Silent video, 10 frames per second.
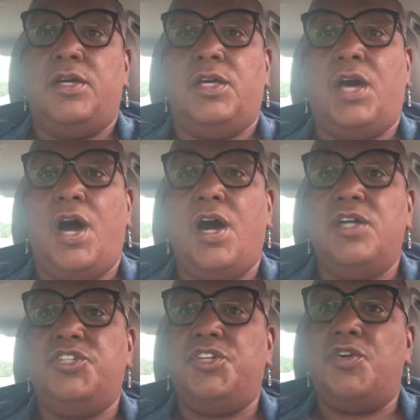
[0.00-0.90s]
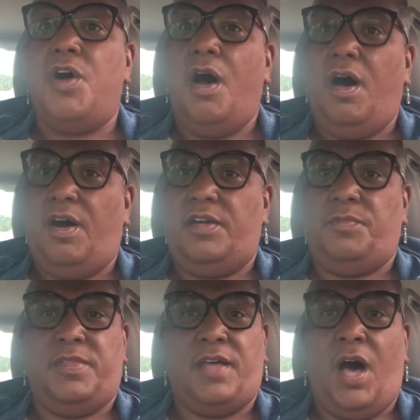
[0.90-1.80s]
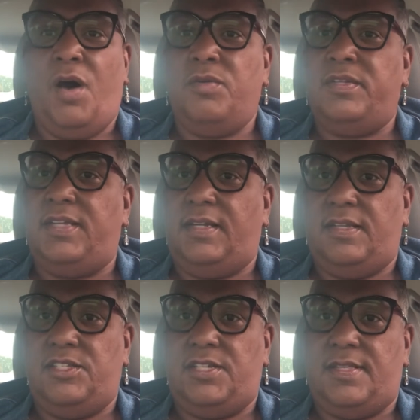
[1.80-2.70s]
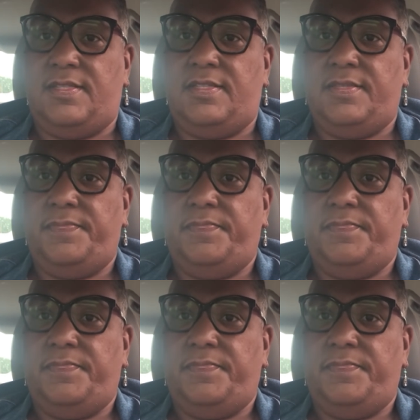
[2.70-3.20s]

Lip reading: guard your heart with all diligence,